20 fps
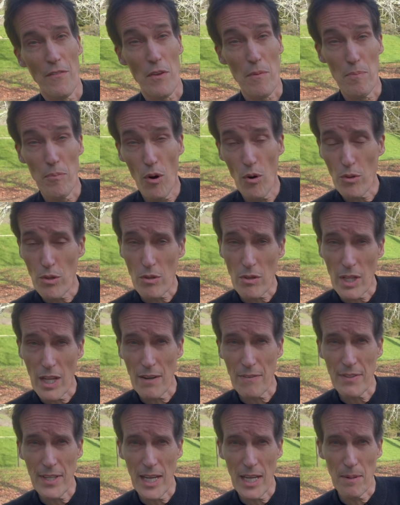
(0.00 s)
you pull your
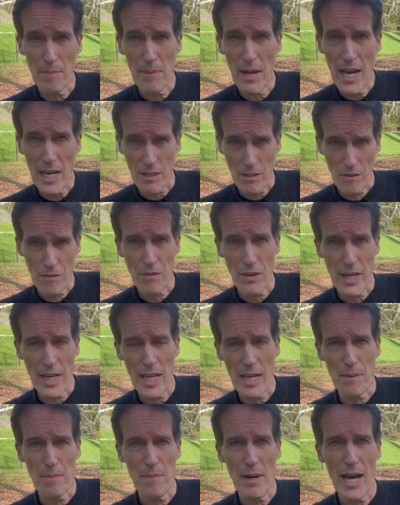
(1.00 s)
left hand back, your front
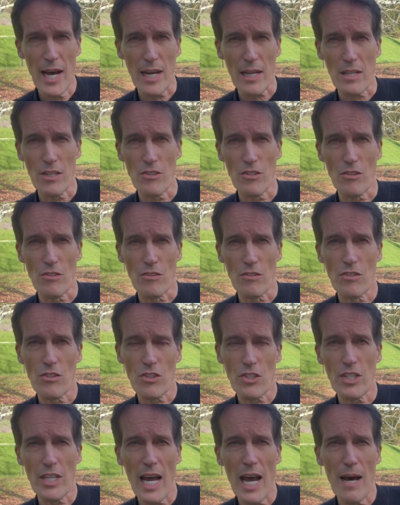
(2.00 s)
hand back as you're
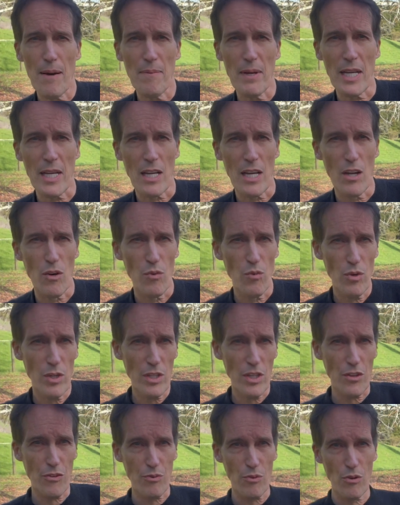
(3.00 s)
stabbing, it
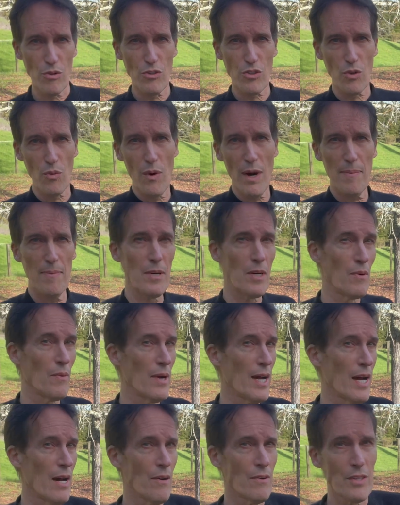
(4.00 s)
really throws the weapon
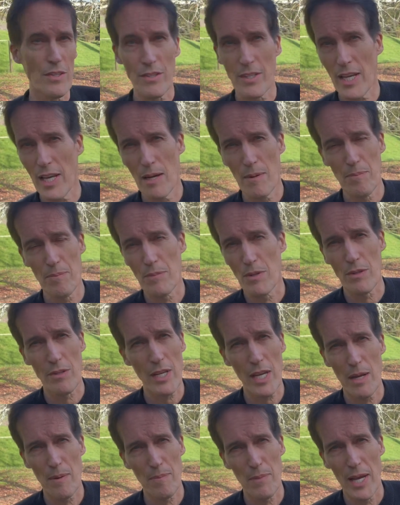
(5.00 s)
around. You
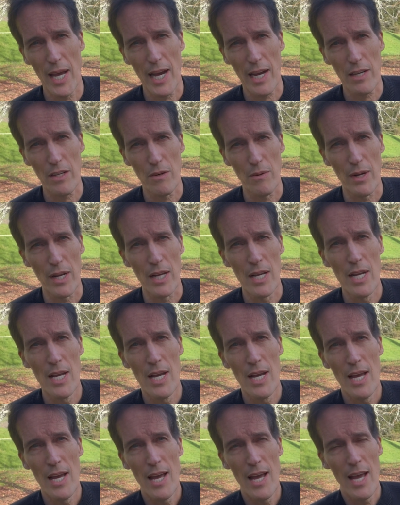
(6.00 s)
can't be accurate.
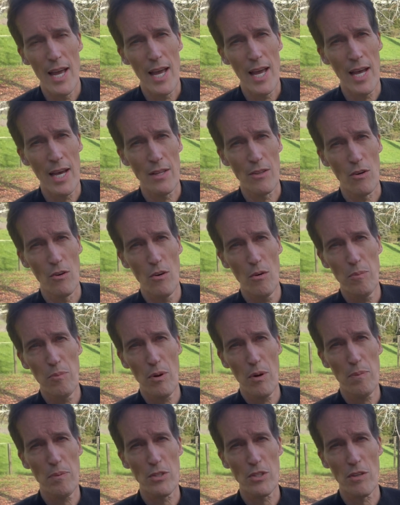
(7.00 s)
And the whole
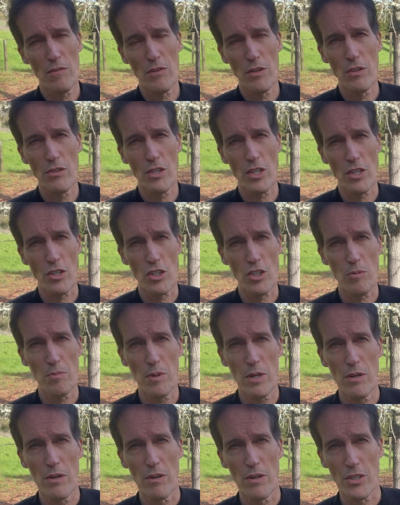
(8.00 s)
purpose of using a
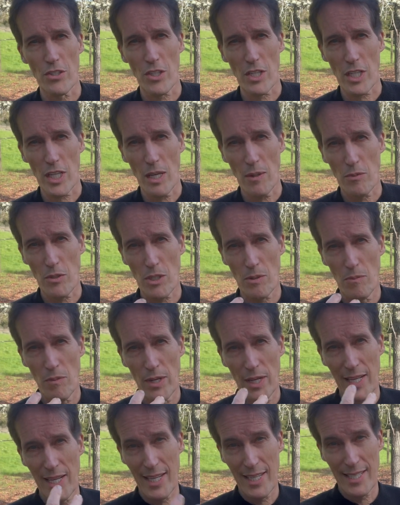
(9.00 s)
spear is to keep
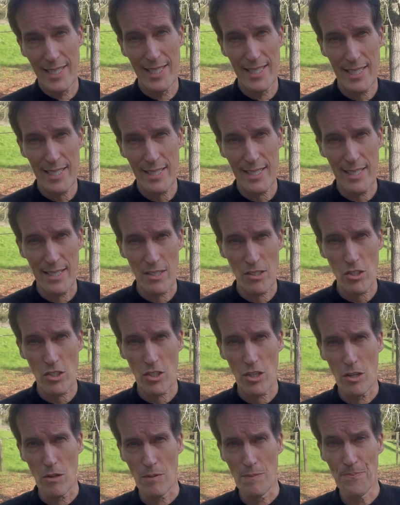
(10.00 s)
someone at a distance.
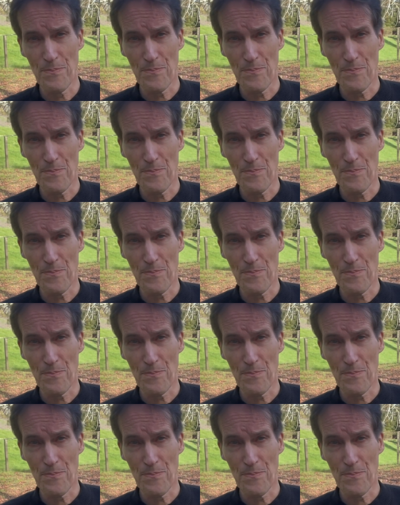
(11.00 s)
So